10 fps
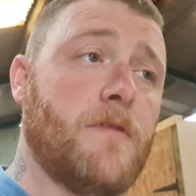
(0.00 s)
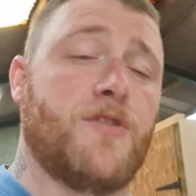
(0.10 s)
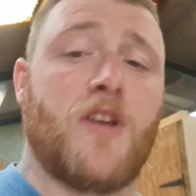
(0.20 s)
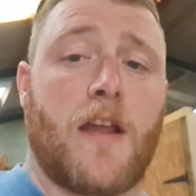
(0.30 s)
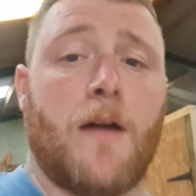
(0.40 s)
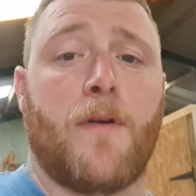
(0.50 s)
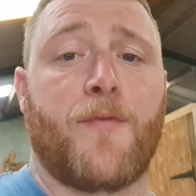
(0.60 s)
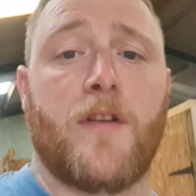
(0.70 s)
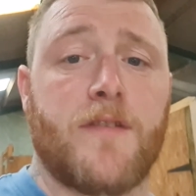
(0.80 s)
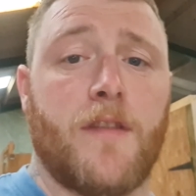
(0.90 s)
Check out my
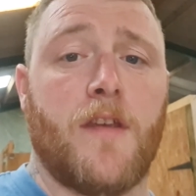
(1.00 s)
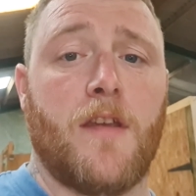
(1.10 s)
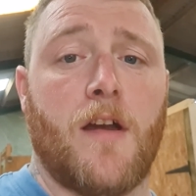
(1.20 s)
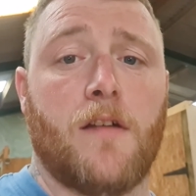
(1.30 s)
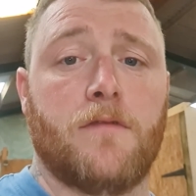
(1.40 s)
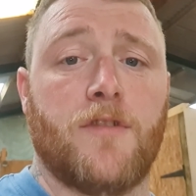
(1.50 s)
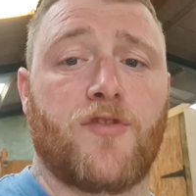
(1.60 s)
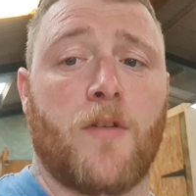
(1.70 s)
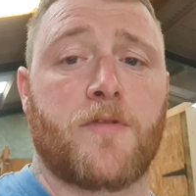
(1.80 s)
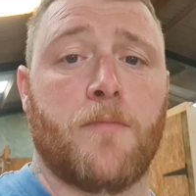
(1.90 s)
friends in the
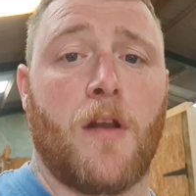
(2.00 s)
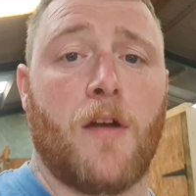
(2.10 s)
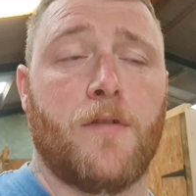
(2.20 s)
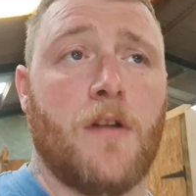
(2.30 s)
description below.